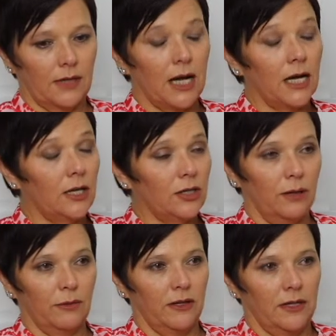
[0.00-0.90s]
at any
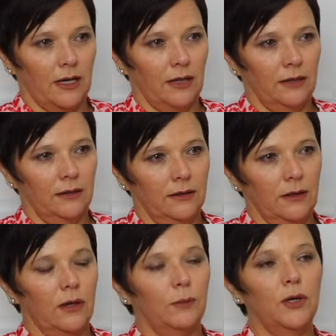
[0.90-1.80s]
time of the day,
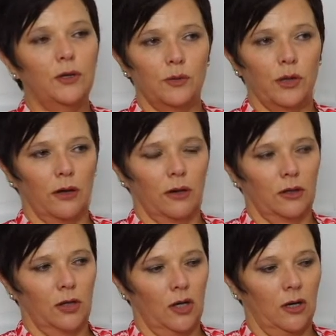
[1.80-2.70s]
because we're going
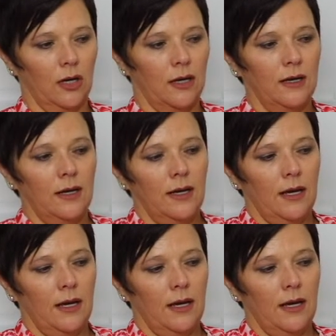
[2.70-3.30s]
online,